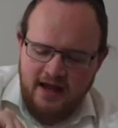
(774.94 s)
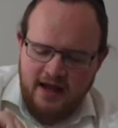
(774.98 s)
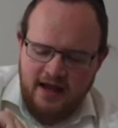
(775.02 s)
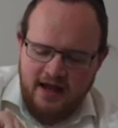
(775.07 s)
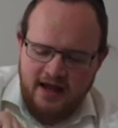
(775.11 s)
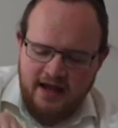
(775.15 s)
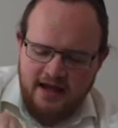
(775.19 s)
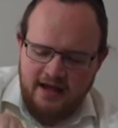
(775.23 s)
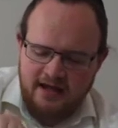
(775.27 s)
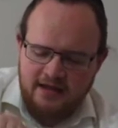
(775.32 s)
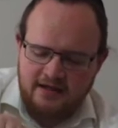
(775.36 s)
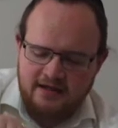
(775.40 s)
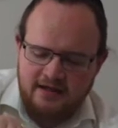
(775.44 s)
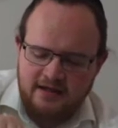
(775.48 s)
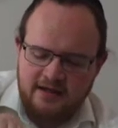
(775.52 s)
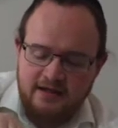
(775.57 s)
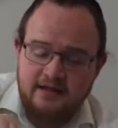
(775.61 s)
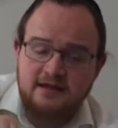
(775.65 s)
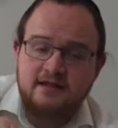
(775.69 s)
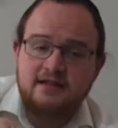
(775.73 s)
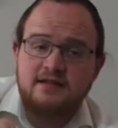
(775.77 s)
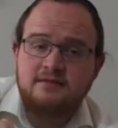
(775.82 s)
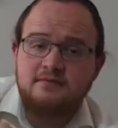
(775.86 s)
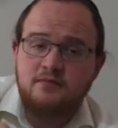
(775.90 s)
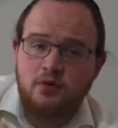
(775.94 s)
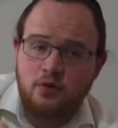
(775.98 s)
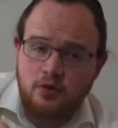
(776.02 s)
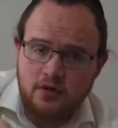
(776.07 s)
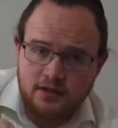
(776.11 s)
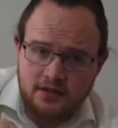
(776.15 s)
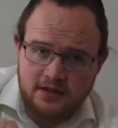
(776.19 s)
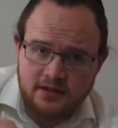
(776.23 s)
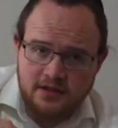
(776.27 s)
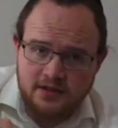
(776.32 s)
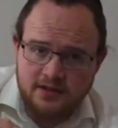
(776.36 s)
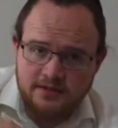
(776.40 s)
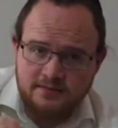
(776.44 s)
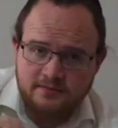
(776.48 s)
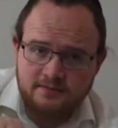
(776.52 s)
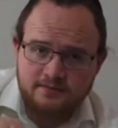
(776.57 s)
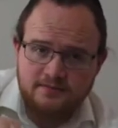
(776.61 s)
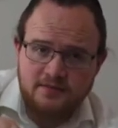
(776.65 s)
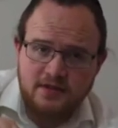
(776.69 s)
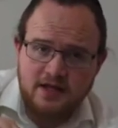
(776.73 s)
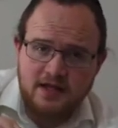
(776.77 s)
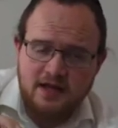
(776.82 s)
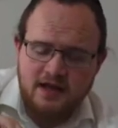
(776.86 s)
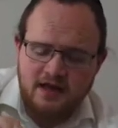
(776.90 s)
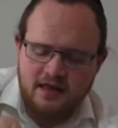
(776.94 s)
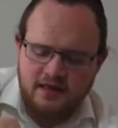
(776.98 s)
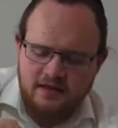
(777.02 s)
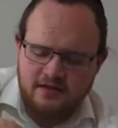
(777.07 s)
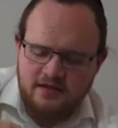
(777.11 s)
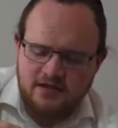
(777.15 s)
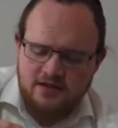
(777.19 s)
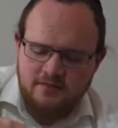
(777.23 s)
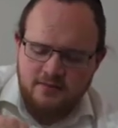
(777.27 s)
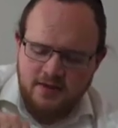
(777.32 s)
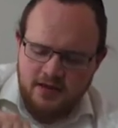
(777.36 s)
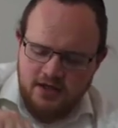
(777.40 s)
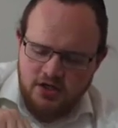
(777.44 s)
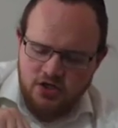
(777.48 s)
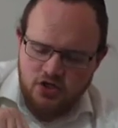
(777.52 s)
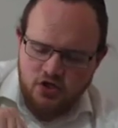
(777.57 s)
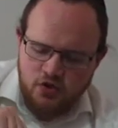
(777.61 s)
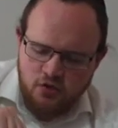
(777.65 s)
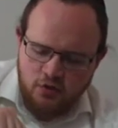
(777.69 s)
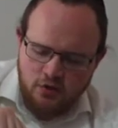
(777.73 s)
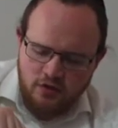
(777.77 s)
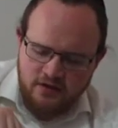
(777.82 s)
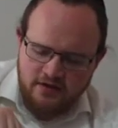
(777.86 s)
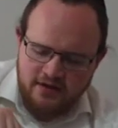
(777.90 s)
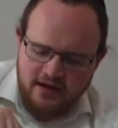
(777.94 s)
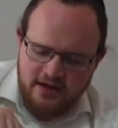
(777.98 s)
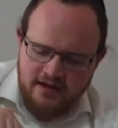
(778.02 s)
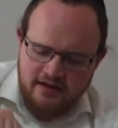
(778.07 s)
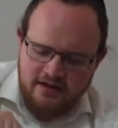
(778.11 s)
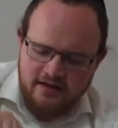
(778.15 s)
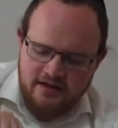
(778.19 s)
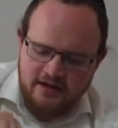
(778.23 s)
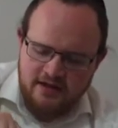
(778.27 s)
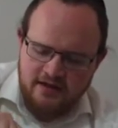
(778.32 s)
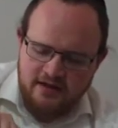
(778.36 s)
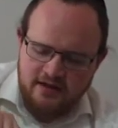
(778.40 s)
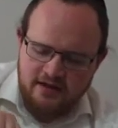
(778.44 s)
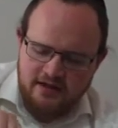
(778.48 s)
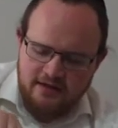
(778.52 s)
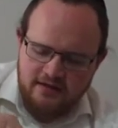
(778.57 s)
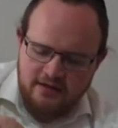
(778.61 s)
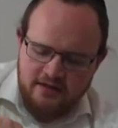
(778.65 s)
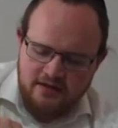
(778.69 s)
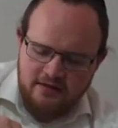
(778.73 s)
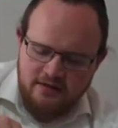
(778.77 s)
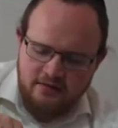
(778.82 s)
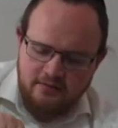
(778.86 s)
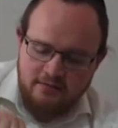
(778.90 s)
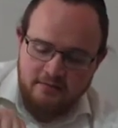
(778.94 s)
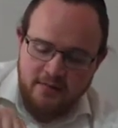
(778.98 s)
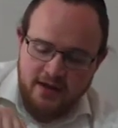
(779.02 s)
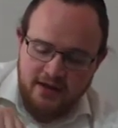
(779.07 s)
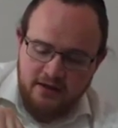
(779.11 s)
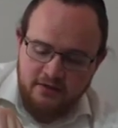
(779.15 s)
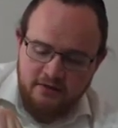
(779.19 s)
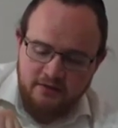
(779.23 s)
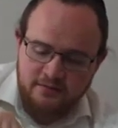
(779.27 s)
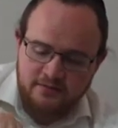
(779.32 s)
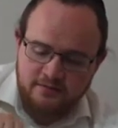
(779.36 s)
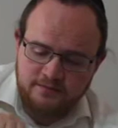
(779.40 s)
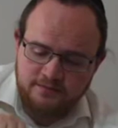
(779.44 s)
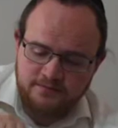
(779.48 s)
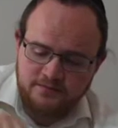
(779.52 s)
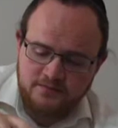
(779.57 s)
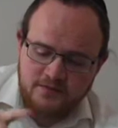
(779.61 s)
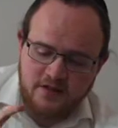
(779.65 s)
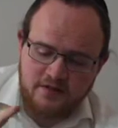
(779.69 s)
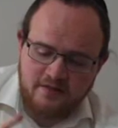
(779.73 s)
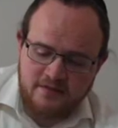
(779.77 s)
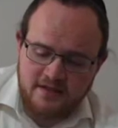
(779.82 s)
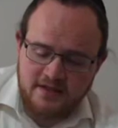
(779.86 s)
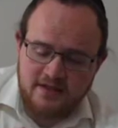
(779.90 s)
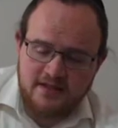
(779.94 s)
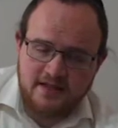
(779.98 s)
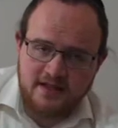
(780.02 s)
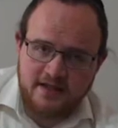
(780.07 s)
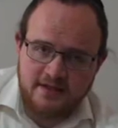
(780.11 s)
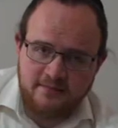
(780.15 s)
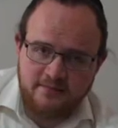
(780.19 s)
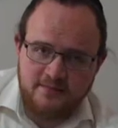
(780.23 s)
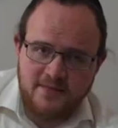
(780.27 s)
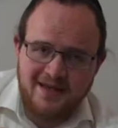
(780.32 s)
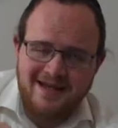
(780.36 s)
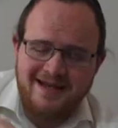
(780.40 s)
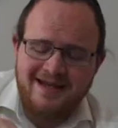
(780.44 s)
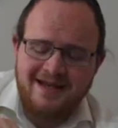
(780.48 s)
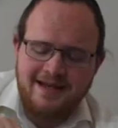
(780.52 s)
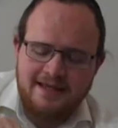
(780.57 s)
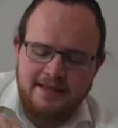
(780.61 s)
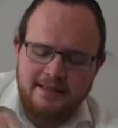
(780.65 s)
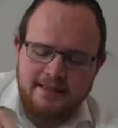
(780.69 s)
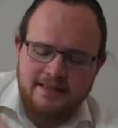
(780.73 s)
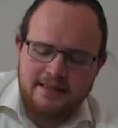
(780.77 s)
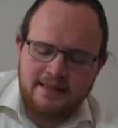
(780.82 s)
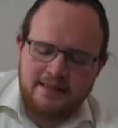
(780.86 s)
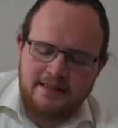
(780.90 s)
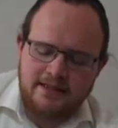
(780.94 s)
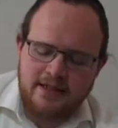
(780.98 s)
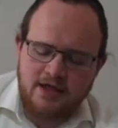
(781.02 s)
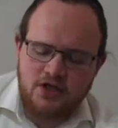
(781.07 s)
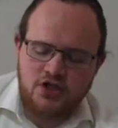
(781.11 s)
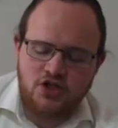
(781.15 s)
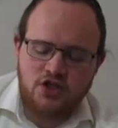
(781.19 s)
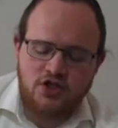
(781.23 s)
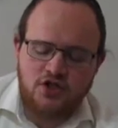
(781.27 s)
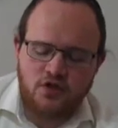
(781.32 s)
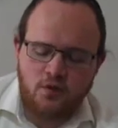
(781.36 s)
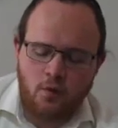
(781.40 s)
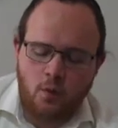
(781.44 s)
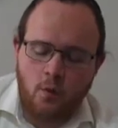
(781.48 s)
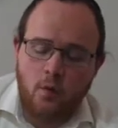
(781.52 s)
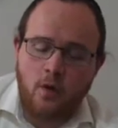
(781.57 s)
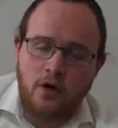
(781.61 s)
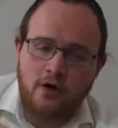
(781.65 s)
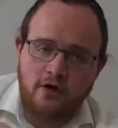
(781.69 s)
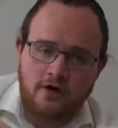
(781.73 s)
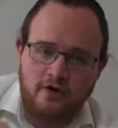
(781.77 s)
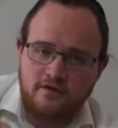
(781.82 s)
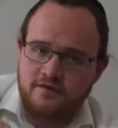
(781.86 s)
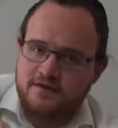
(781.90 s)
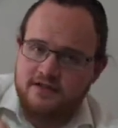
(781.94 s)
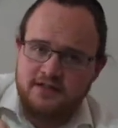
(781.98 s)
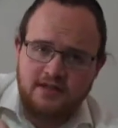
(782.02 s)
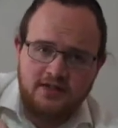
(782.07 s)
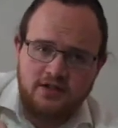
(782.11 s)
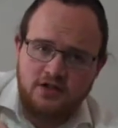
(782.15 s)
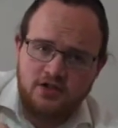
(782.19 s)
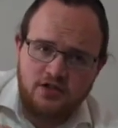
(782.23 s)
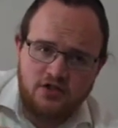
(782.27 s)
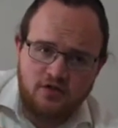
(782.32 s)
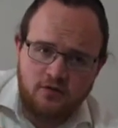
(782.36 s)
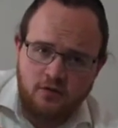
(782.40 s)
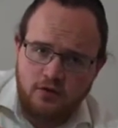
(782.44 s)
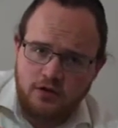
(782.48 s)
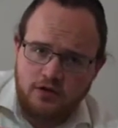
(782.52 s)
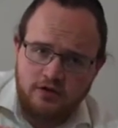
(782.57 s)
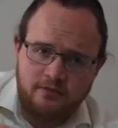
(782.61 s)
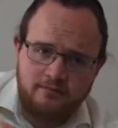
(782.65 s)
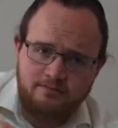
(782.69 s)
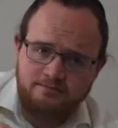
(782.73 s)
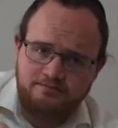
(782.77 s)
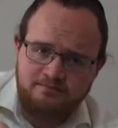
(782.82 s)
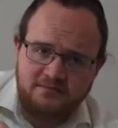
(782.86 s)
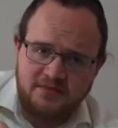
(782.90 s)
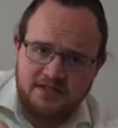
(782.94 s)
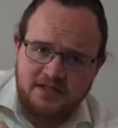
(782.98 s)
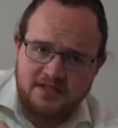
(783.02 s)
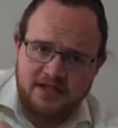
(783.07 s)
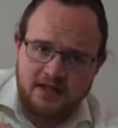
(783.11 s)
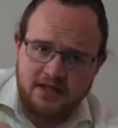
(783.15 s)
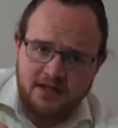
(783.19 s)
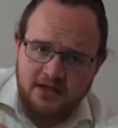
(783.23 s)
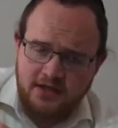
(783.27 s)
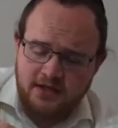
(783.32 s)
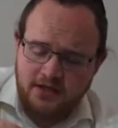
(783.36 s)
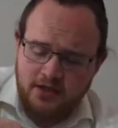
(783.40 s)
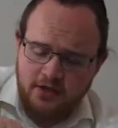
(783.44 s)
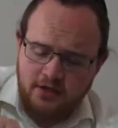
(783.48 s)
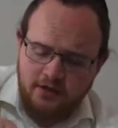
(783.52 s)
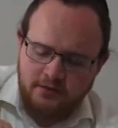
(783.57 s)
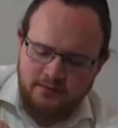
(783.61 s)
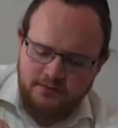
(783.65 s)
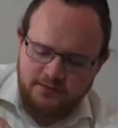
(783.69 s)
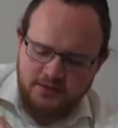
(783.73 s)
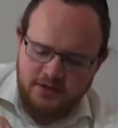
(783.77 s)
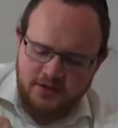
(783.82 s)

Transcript: And it is important to make sure that the metal of this thing is touching the water. If it's not touching the water, it's not gonna go.